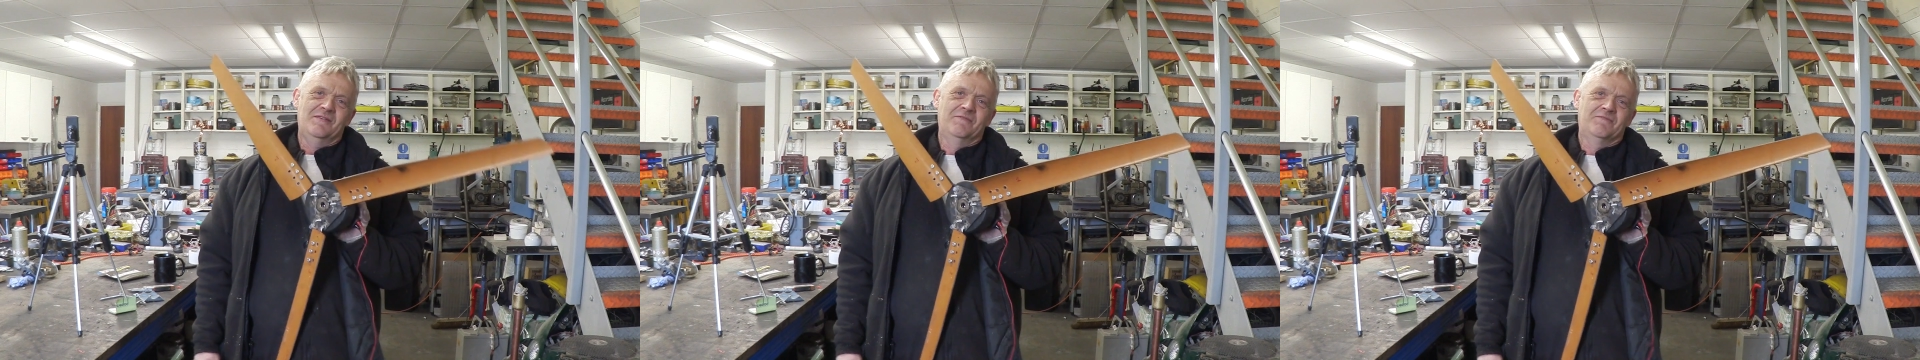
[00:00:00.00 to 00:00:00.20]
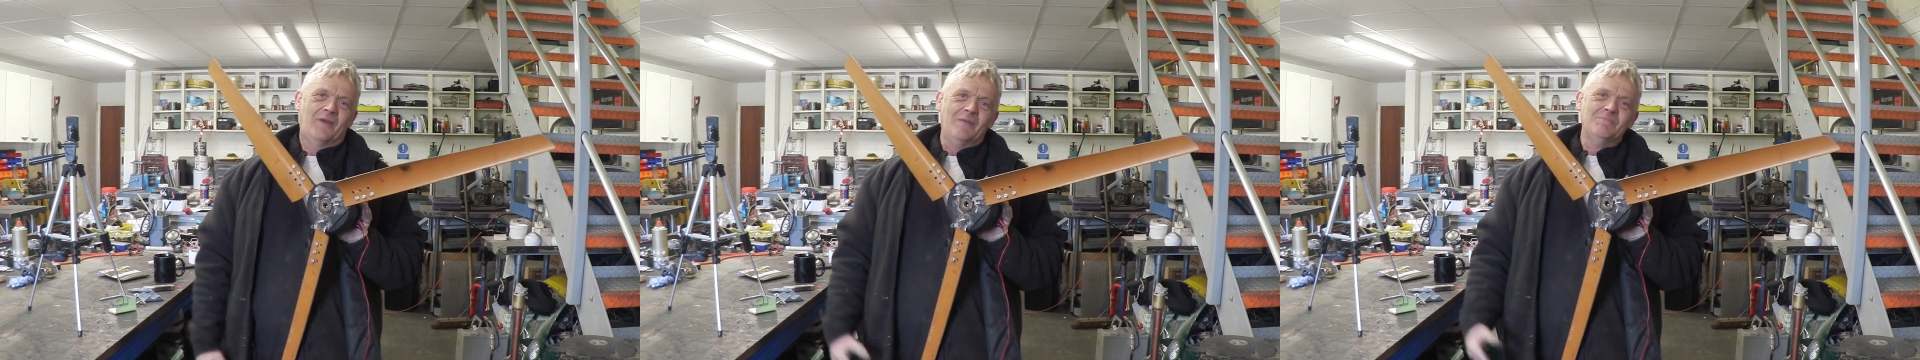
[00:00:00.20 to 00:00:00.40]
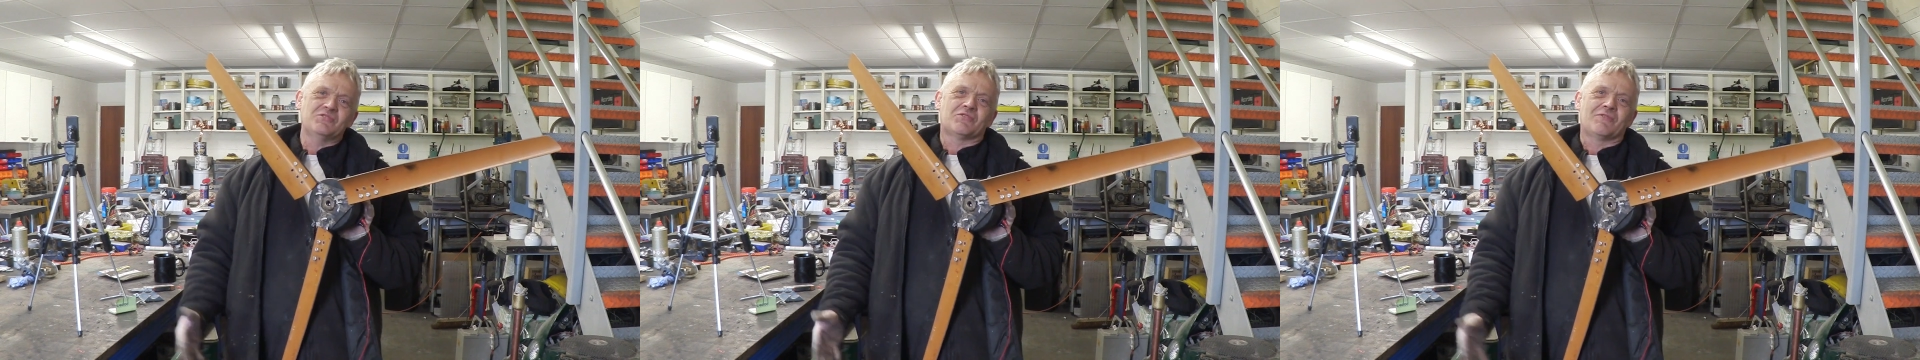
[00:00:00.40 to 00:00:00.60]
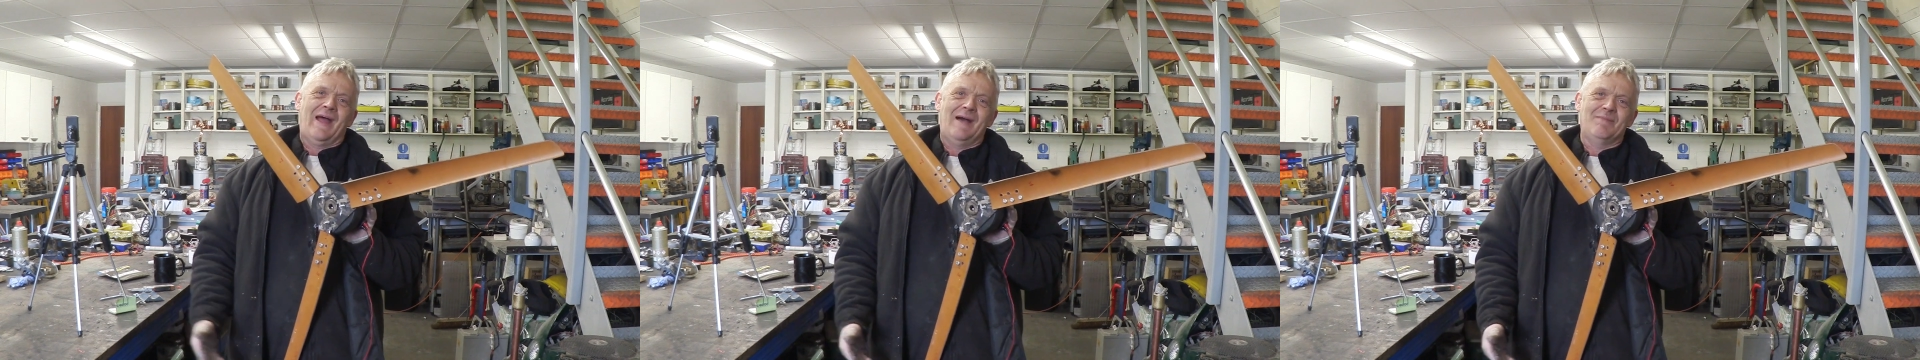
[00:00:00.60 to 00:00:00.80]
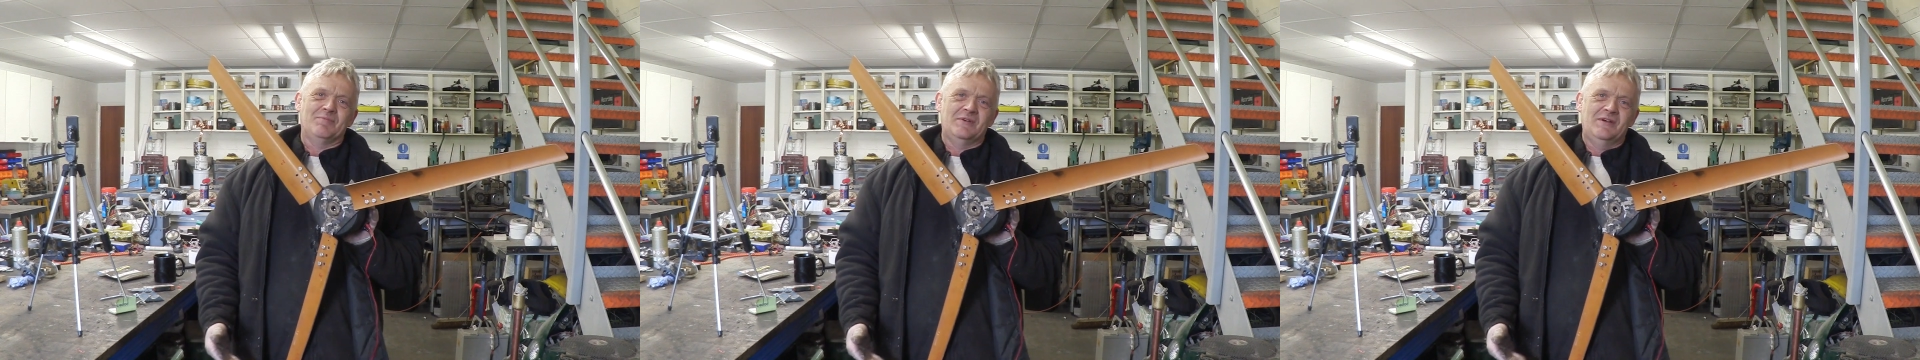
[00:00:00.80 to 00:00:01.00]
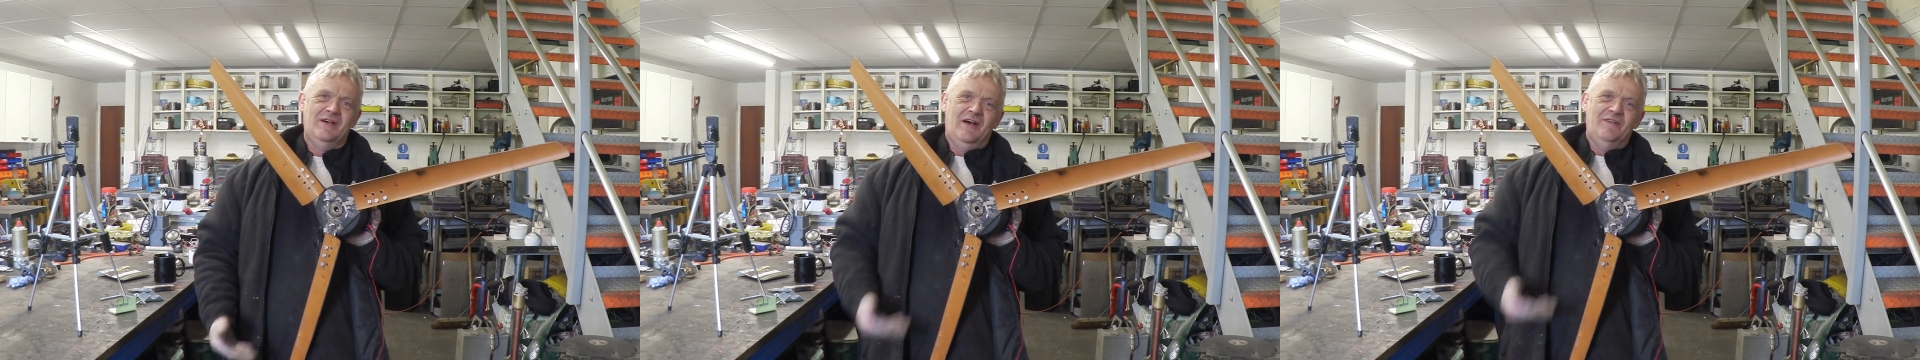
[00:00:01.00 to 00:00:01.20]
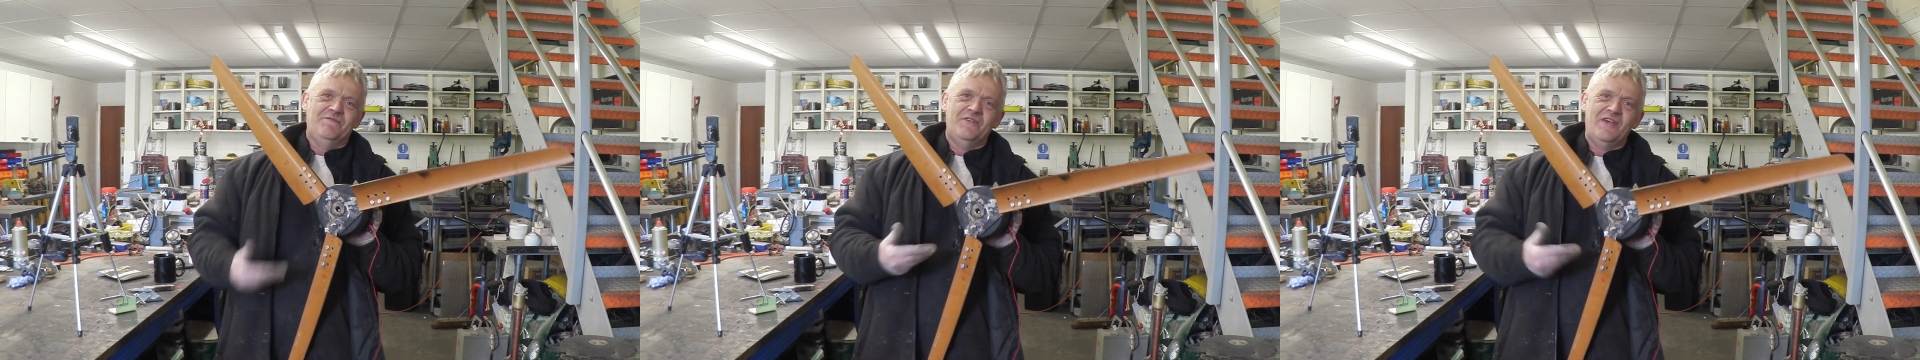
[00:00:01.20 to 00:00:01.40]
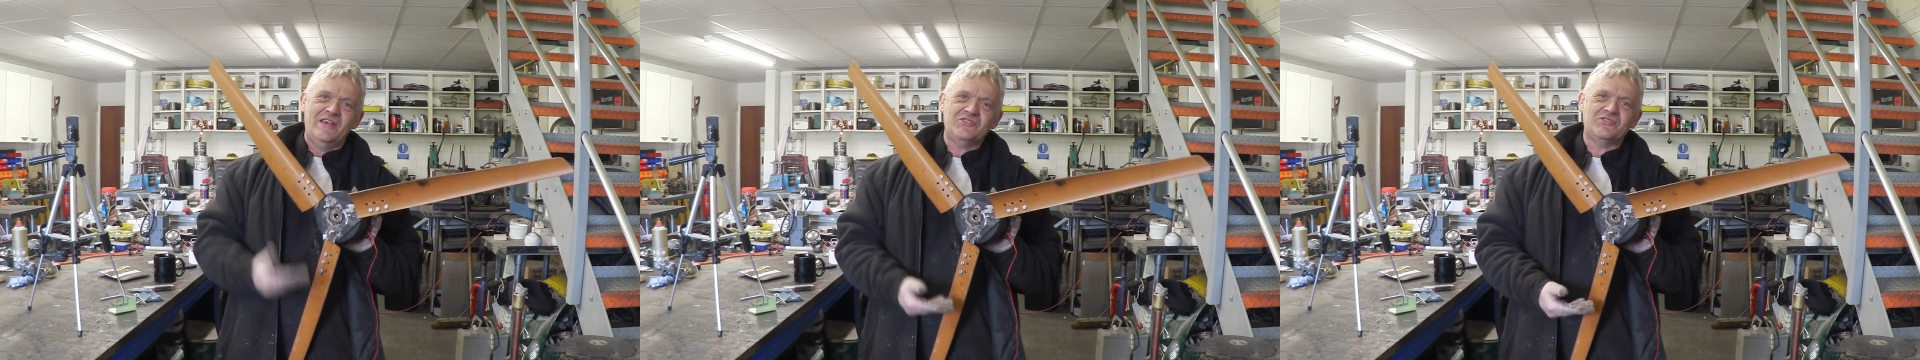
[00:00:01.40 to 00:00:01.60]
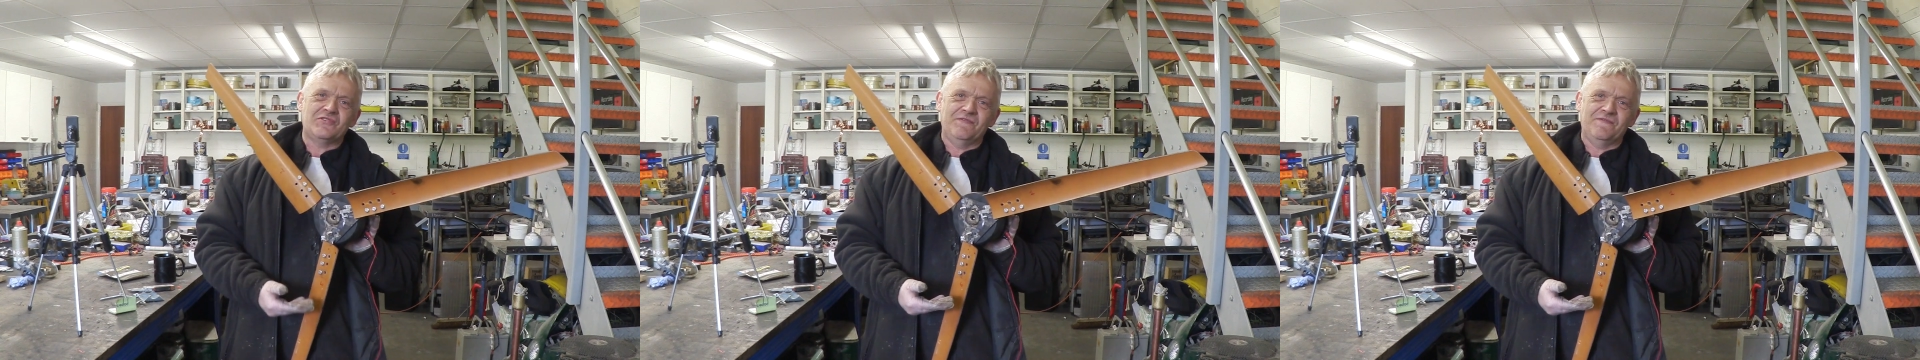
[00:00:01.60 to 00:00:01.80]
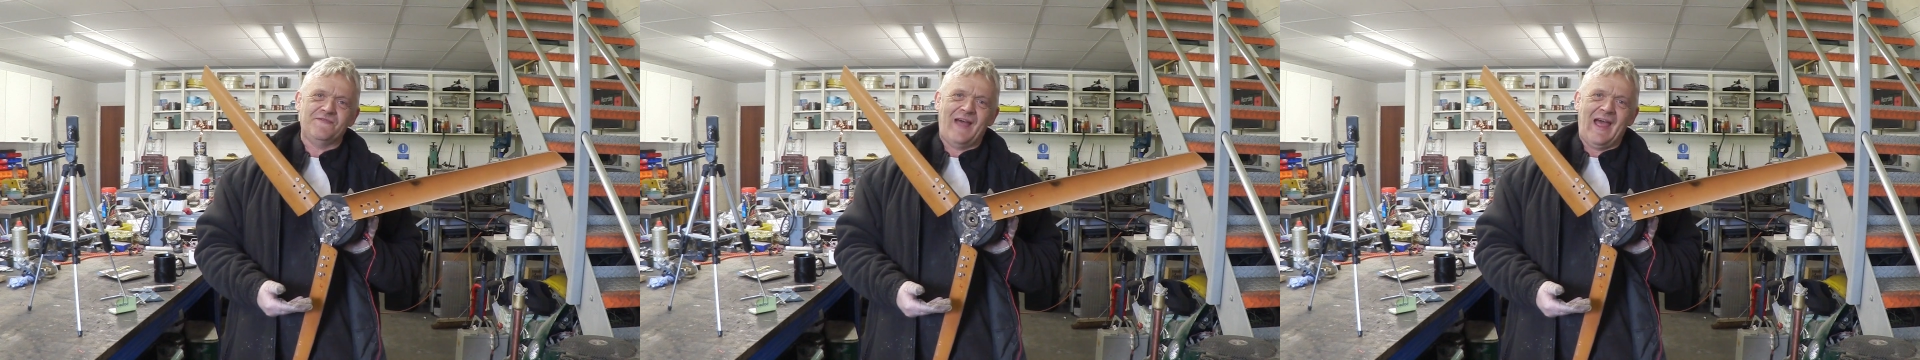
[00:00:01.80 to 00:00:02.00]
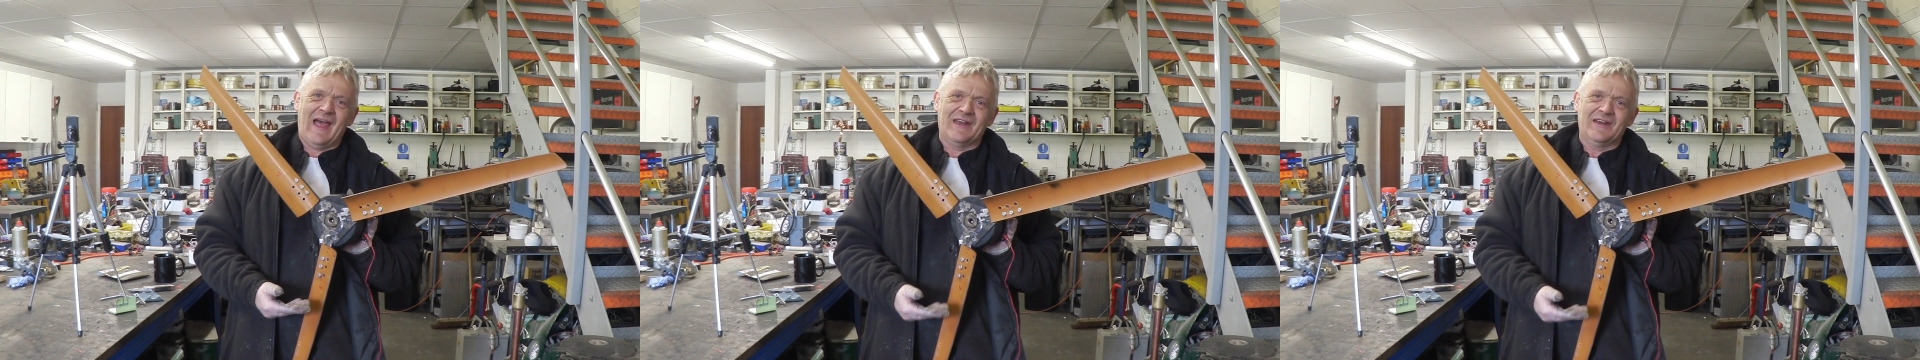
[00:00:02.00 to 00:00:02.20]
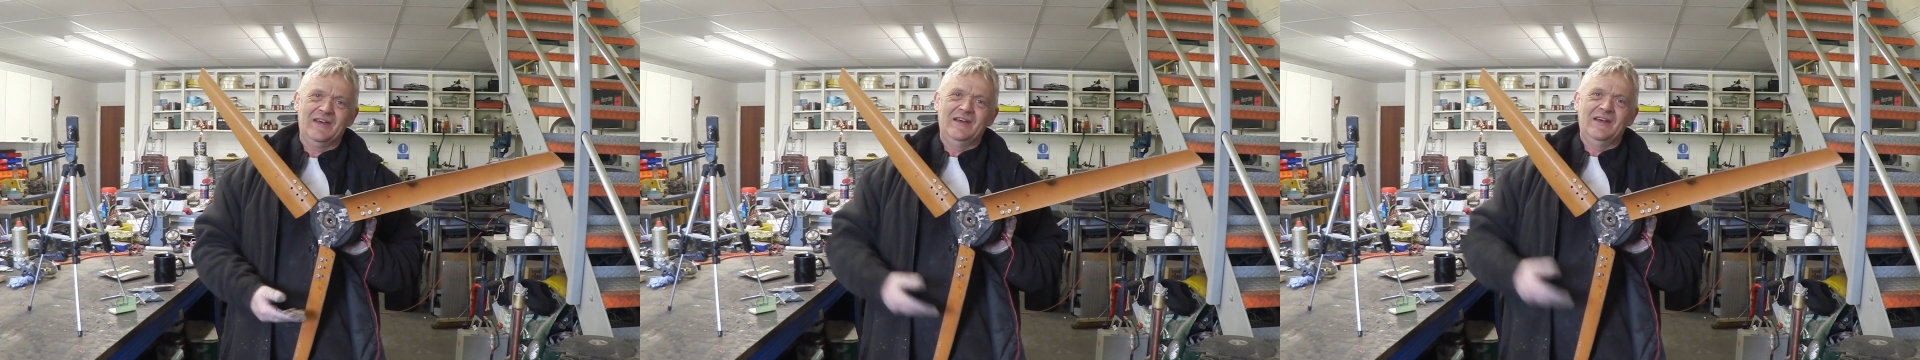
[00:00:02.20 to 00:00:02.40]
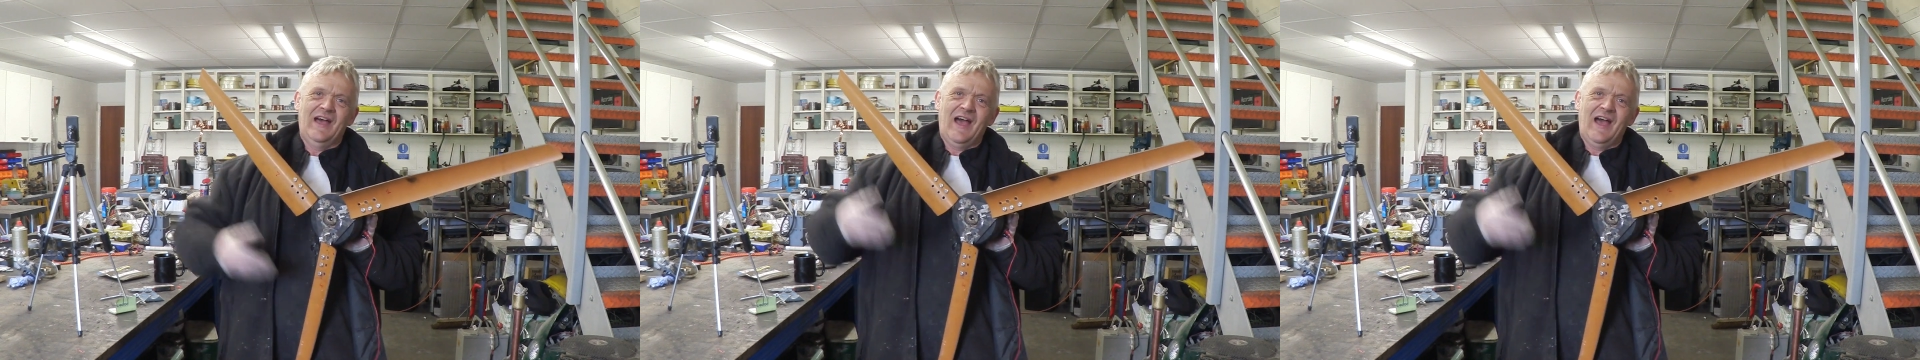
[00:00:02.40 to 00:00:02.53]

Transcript: from scrap, a Fiesta fan,